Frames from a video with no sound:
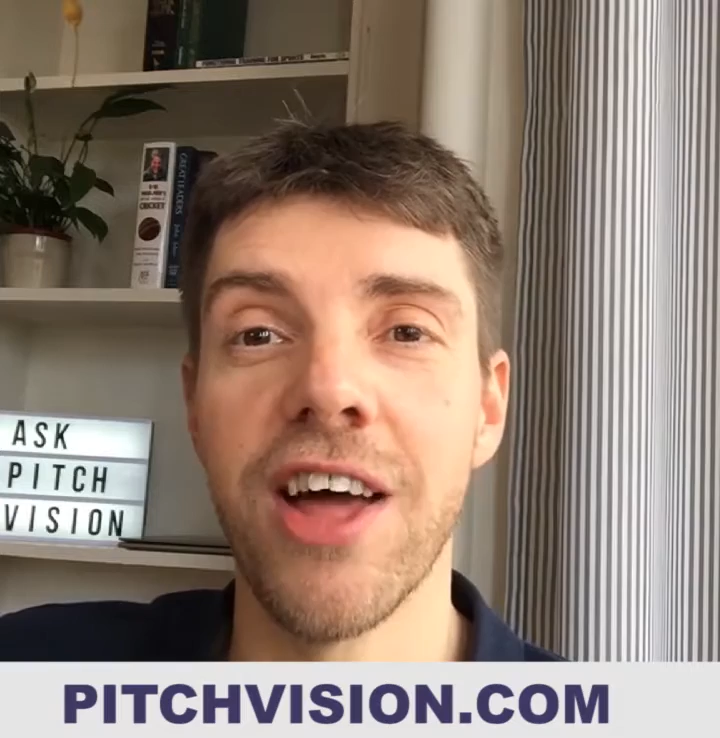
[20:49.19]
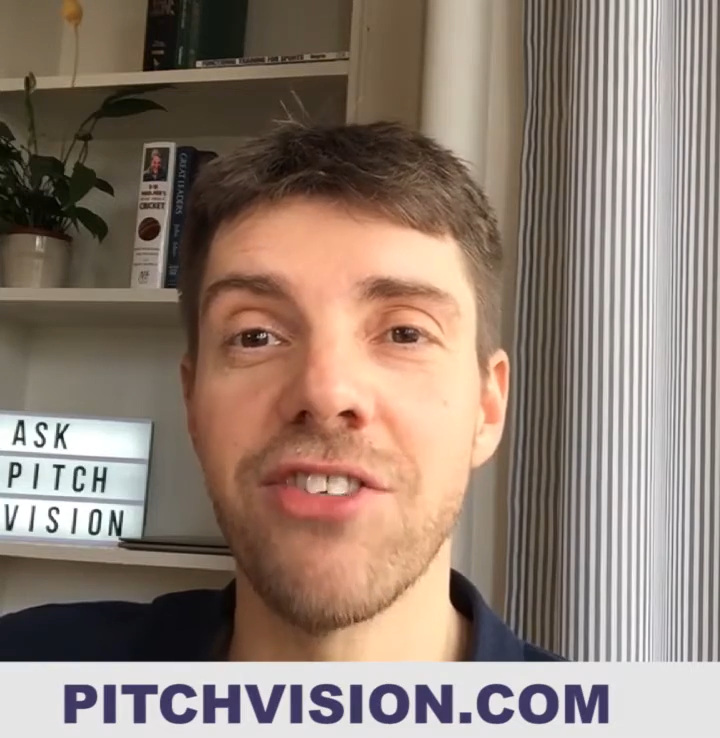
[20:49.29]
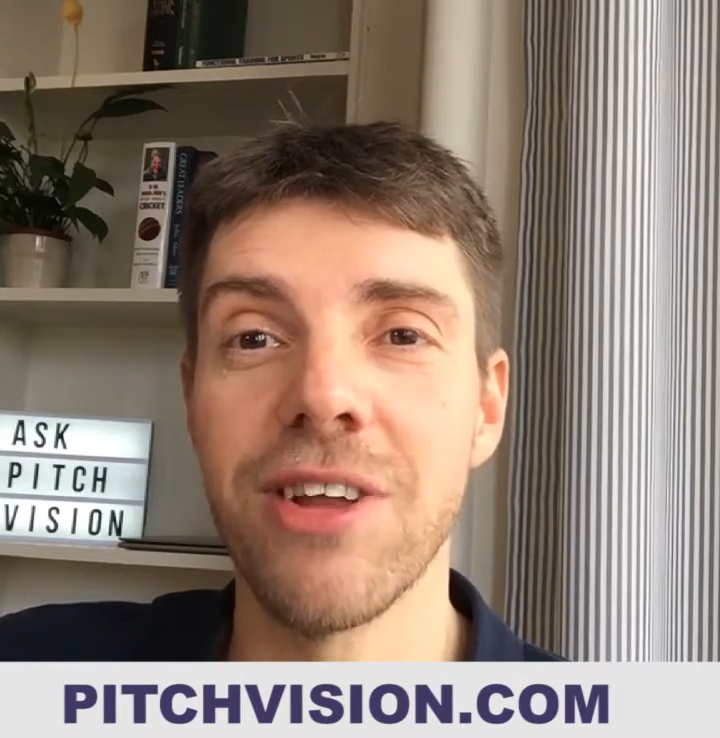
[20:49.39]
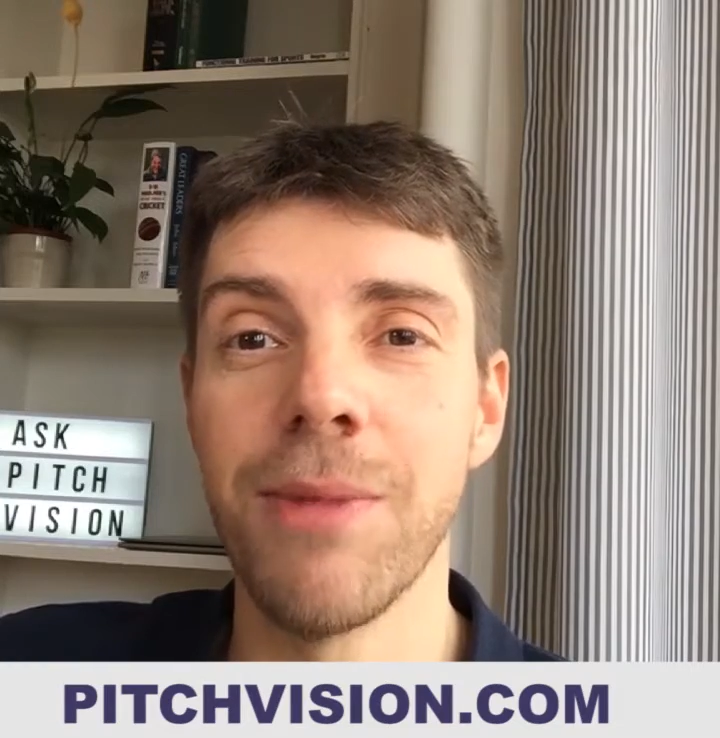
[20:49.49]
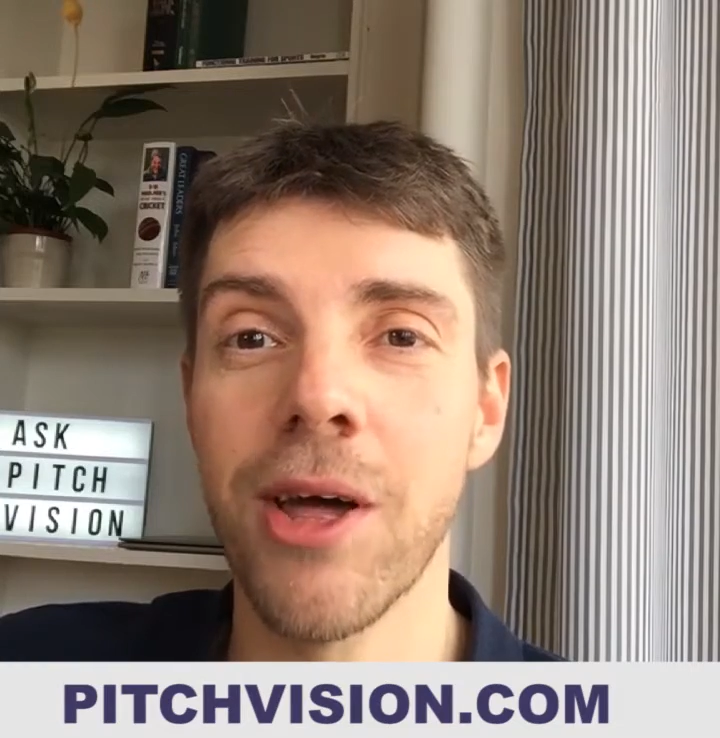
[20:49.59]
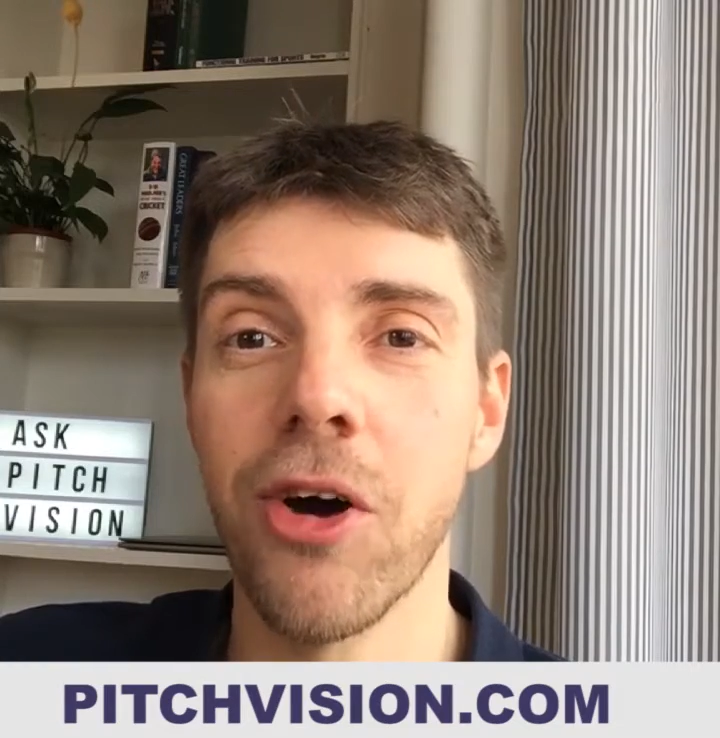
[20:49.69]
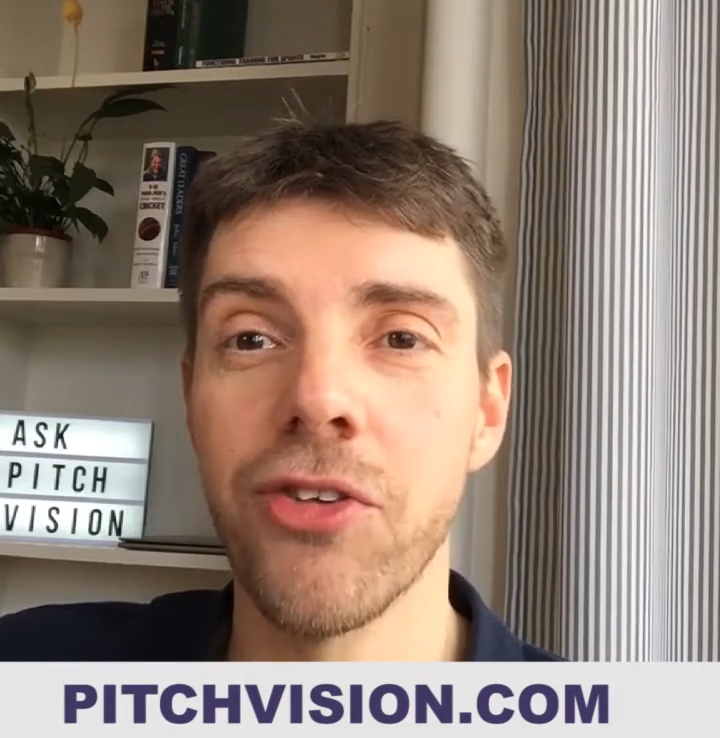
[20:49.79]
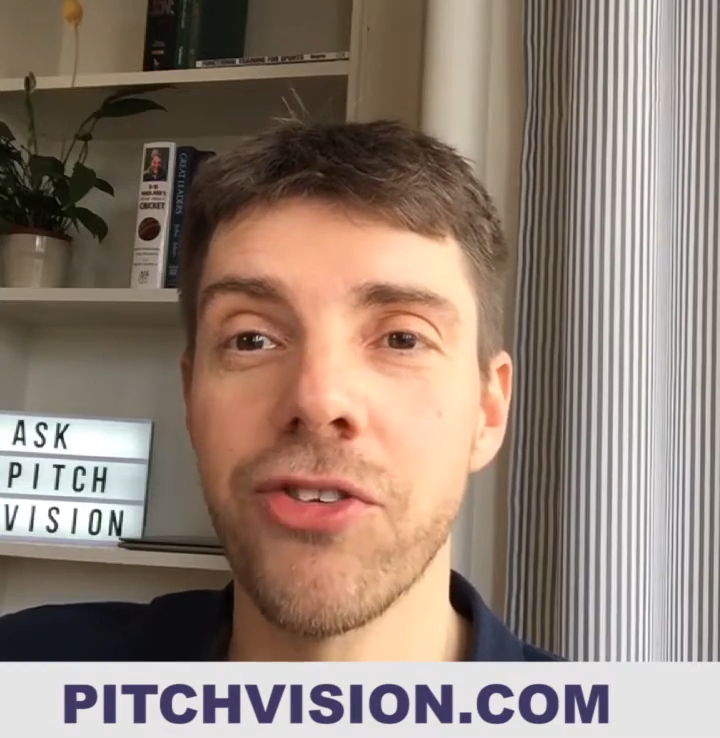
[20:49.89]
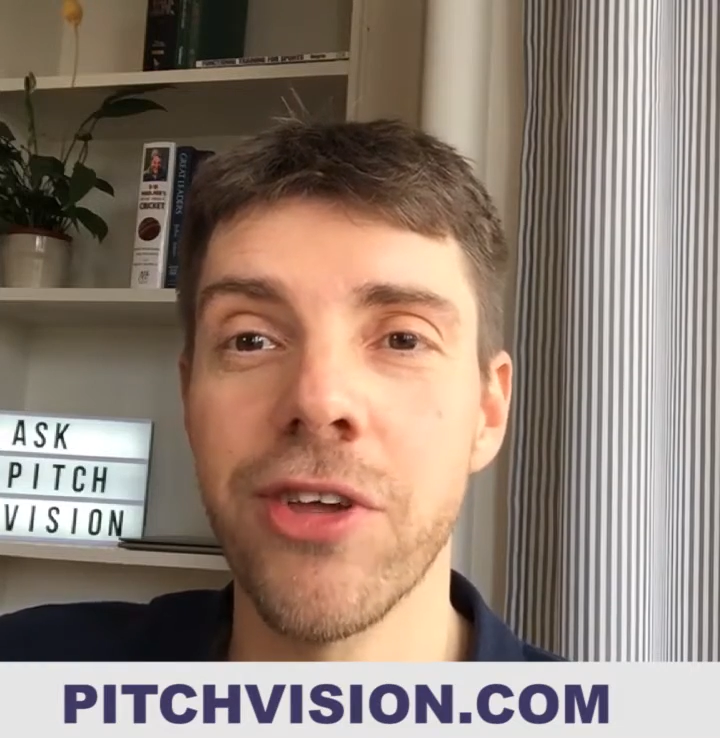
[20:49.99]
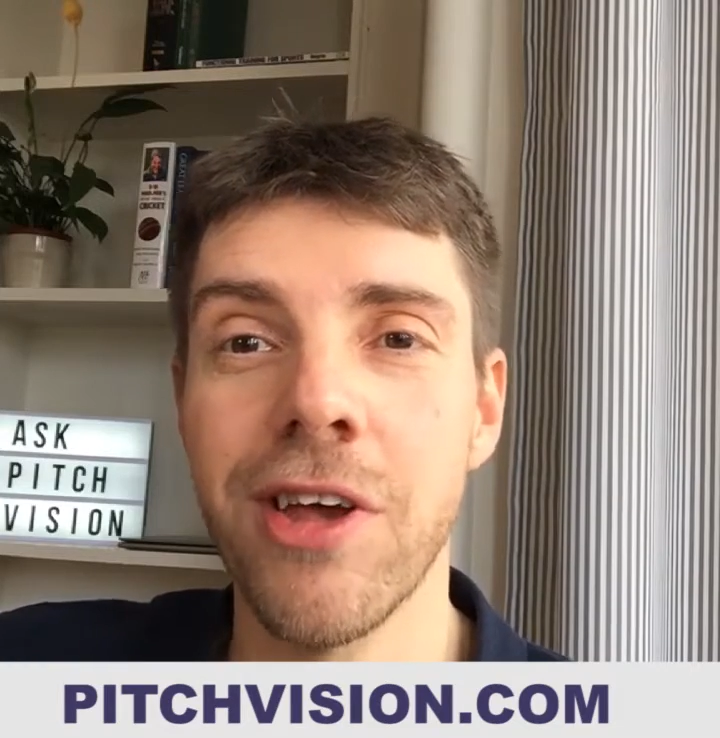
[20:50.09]
actually,
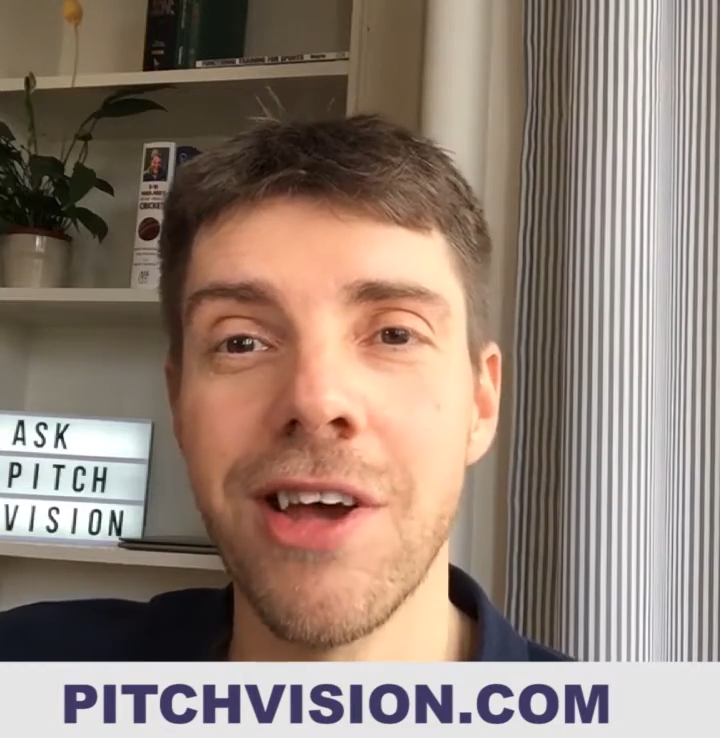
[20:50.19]
because